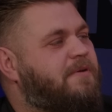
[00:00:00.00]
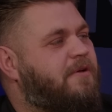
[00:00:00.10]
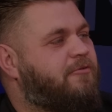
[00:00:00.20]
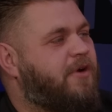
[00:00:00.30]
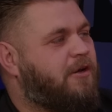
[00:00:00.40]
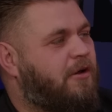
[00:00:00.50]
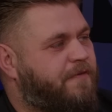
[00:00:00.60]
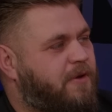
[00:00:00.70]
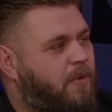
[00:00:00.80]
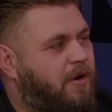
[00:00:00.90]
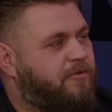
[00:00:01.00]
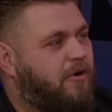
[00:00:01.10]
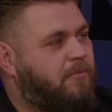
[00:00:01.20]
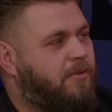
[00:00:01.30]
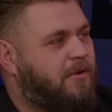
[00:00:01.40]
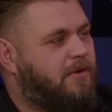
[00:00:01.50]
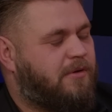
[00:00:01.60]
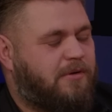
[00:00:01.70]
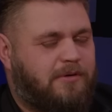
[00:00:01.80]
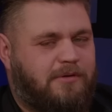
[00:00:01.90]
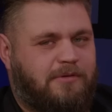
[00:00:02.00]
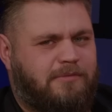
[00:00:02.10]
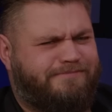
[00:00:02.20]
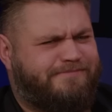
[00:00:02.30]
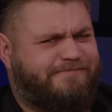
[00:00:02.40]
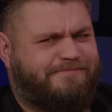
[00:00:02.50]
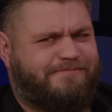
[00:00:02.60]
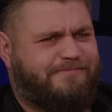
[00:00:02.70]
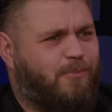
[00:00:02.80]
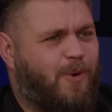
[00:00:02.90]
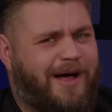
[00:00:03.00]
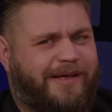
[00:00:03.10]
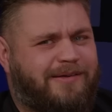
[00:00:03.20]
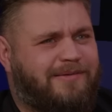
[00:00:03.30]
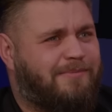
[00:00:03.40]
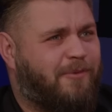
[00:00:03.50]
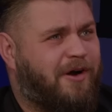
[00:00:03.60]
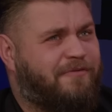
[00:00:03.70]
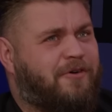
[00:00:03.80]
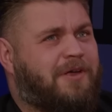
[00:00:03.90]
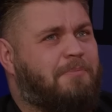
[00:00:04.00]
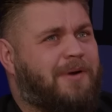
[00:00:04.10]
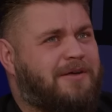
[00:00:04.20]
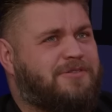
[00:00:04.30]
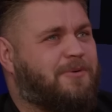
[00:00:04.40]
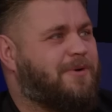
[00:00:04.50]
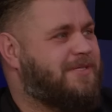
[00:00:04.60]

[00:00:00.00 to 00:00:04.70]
come in at three o'clock for your wardrobe? Why? I'm wearing a fucking black If suit